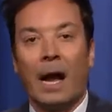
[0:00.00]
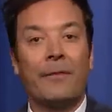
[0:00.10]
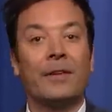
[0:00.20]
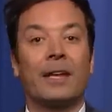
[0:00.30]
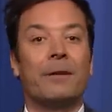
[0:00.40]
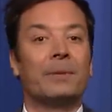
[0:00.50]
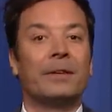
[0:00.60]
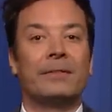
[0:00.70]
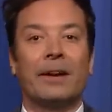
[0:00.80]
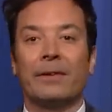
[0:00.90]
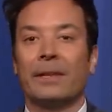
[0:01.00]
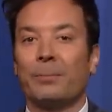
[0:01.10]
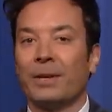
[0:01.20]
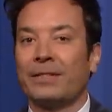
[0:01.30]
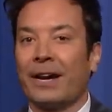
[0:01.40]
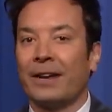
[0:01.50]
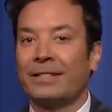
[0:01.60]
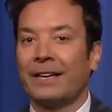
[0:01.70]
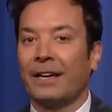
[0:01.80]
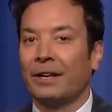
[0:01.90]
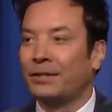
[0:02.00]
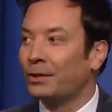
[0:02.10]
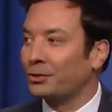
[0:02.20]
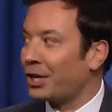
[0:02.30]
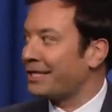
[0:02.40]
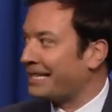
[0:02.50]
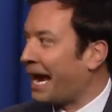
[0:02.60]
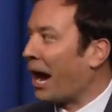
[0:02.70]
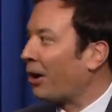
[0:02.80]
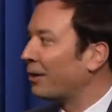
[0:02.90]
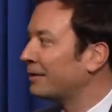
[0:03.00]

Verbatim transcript: I feel like I believed everything Prince Harry said until just now.